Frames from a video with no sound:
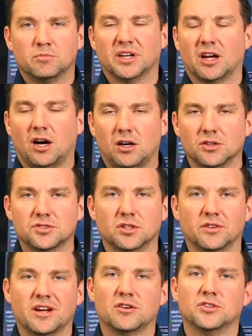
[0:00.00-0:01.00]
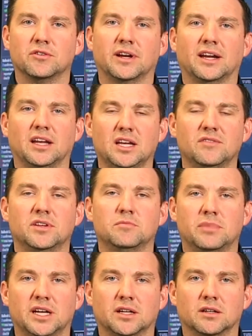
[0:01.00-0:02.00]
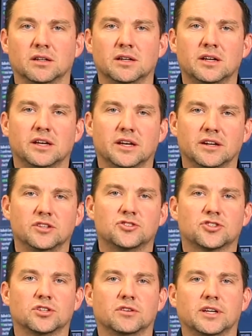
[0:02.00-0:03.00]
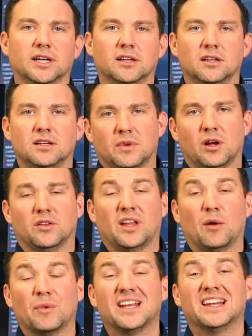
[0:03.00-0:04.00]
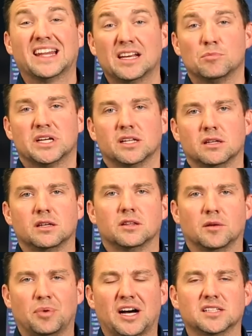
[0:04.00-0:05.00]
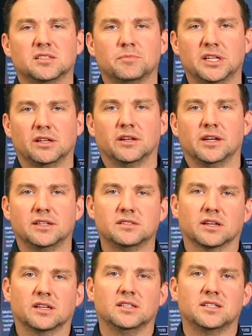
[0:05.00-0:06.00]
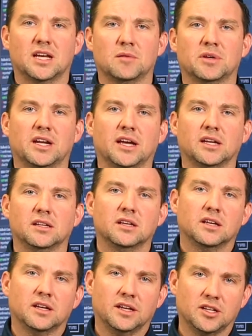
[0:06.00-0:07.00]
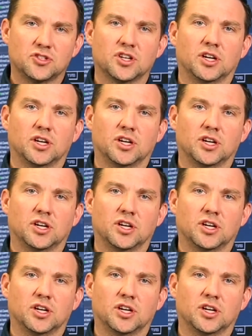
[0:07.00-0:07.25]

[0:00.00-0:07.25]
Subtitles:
but also they're doing even better in ensuring that we limit the possibility to contaminate each